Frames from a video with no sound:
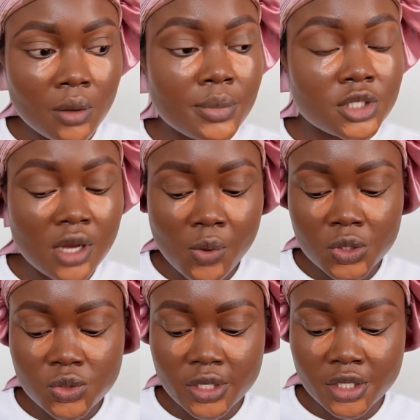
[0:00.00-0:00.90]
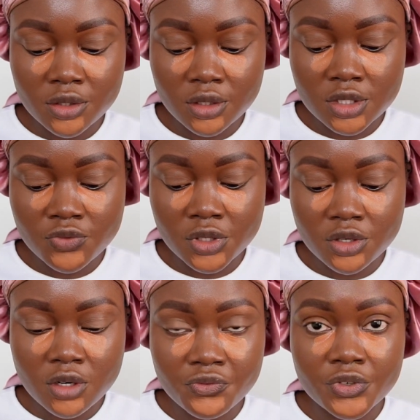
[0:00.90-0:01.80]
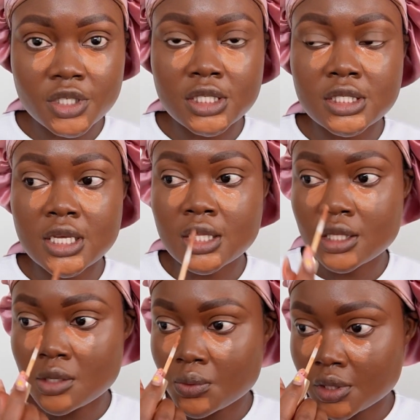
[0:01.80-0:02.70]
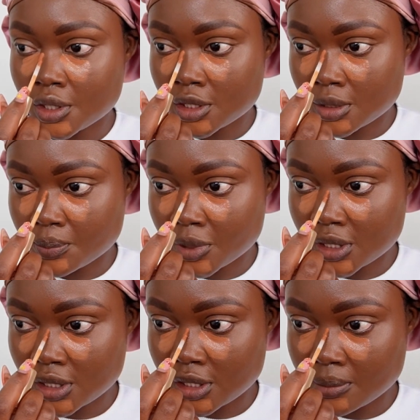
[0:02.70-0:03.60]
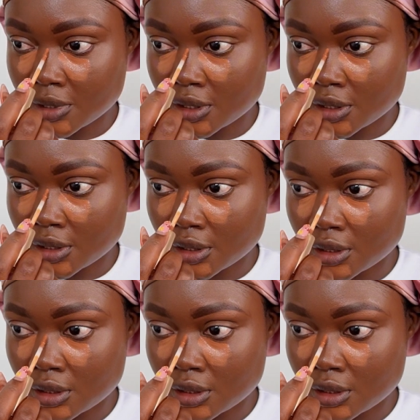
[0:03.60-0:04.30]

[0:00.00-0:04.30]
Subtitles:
But yeah, I went to Lagos for a conference, and that was basically my